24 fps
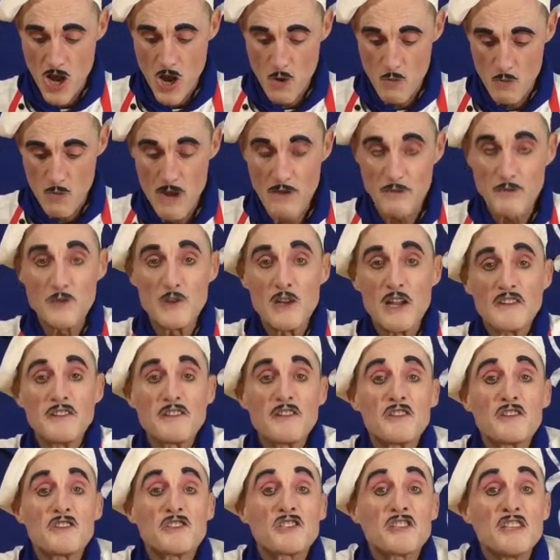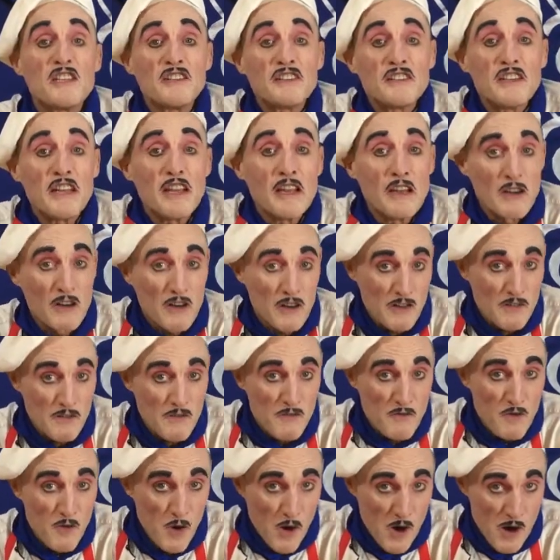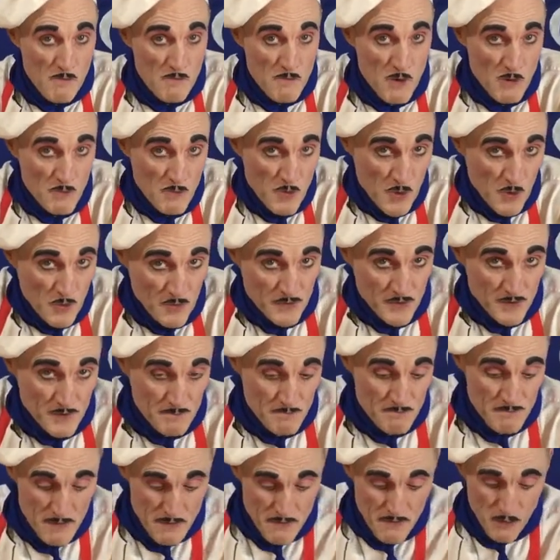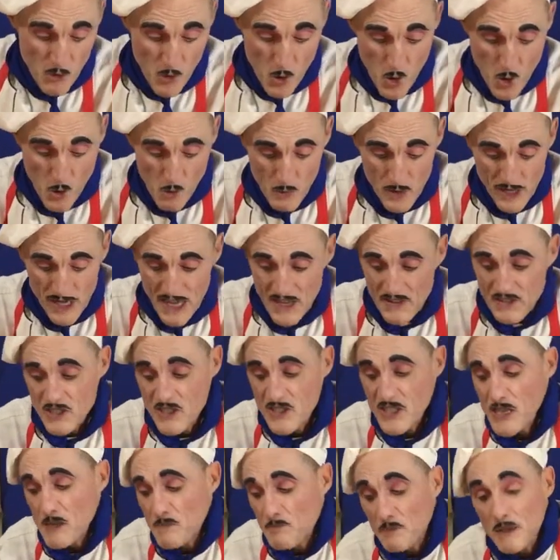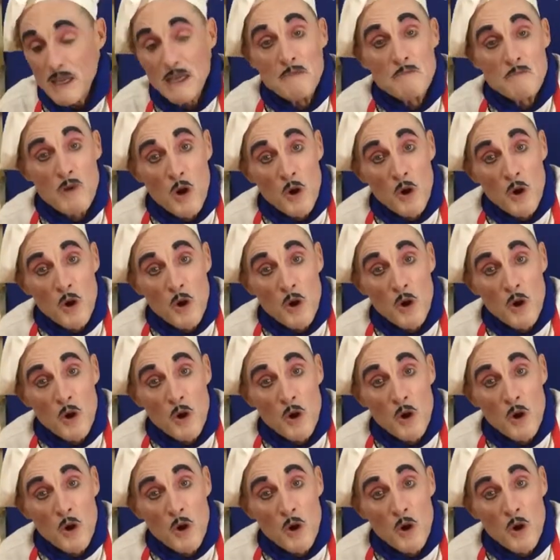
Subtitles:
we have to let it sit here for a moment before we can tip him